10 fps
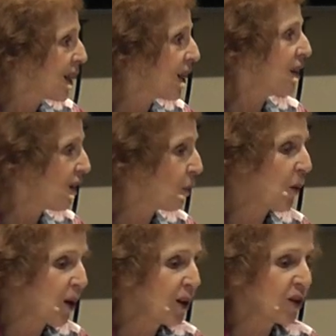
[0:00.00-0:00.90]
in this
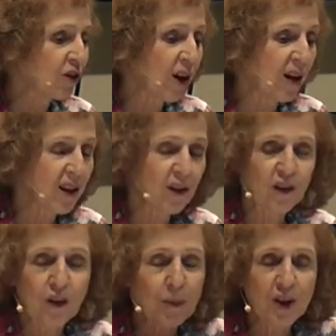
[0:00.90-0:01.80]
parasha. There's
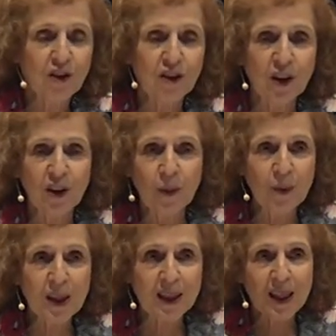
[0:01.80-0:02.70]
so much, you know, that
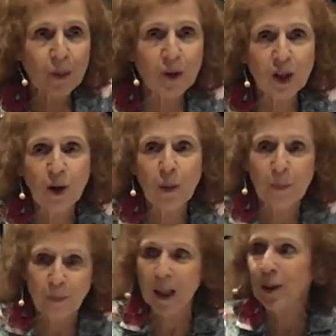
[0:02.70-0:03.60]
we think we know
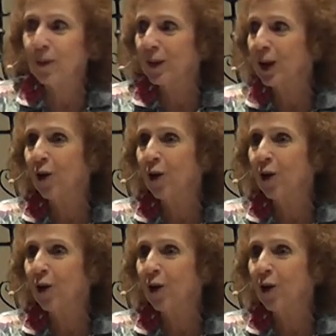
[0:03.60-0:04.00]
better than